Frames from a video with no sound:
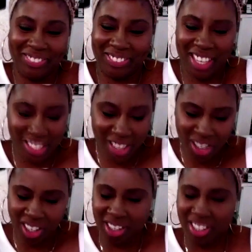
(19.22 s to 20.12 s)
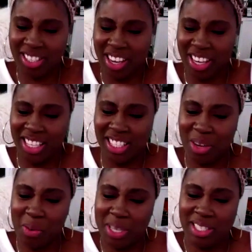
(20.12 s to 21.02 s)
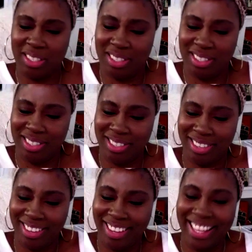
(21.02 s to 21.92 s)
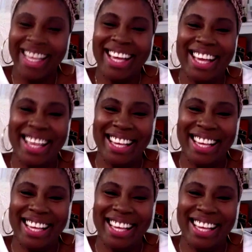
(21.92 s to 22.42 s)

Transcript: These are good. These are easy questions.